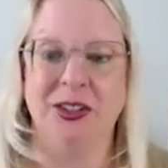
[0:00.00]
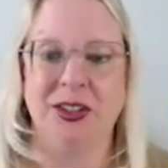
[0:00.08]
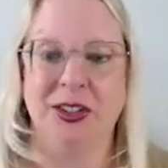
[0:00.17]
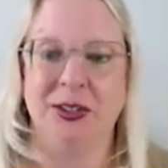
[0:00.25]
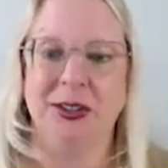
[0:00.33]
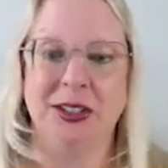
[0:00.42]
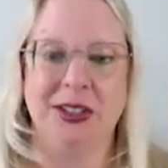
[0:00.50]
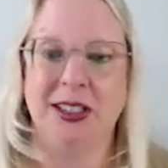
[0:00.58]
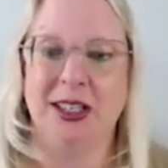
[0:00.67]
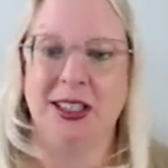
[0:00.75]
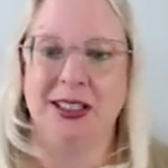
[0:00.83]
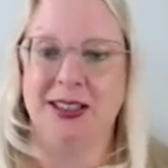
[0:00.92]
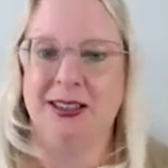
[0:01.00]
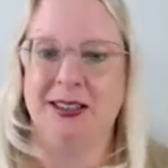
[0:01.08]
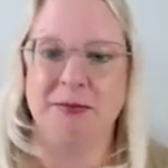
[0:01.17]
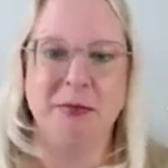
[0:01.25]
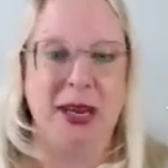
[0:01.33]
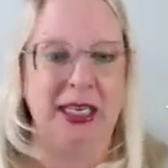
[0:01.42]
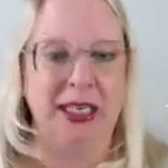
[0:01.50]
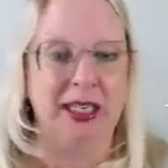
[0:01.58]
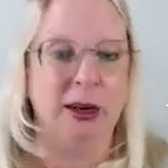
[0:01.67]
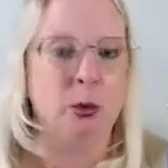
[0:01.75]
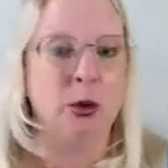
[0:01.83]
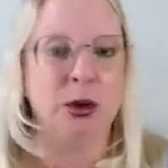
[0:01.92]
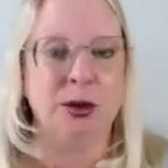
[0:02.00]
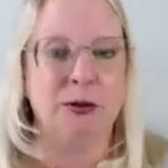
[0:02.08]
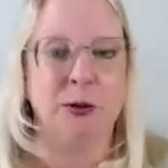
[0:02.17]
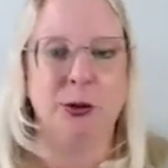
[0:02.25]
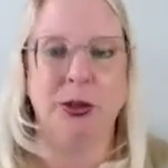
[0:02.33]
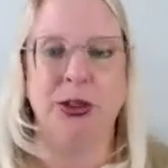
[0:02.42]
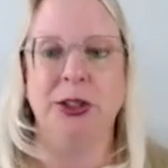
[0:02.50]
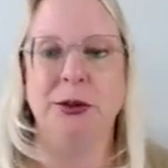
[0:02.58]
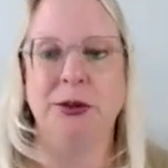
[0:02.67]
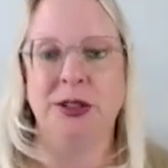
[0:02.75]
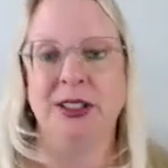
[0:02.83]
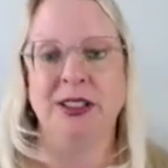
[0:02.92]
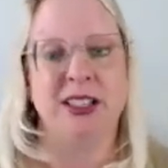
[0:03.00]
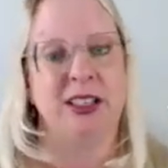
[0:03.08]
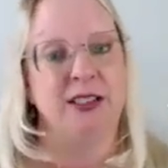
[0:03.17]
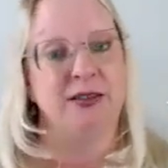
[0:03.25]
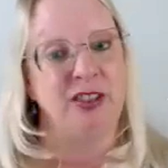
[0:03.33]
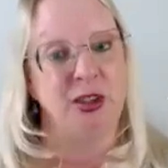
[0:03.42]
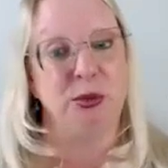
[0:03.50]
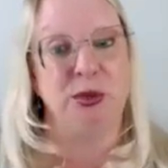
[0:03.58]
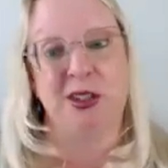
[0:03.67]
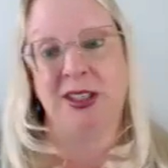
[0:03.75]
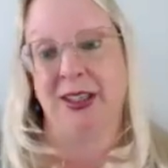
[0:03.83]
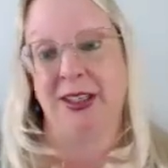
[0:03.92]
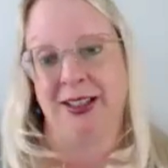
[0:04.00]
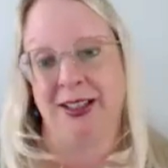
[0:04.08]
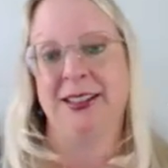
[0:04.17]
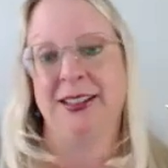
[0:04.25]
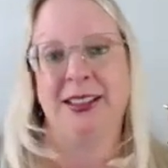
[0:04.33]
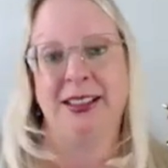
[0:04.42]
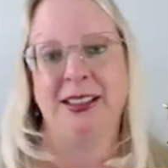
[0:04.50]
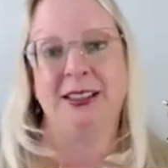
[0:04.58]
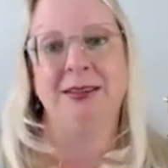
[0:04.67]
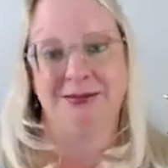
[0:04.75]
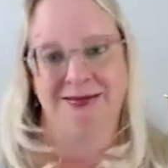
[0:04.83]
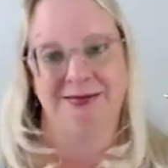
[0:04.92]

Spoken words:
So it's making it work for you instead of you working Excel.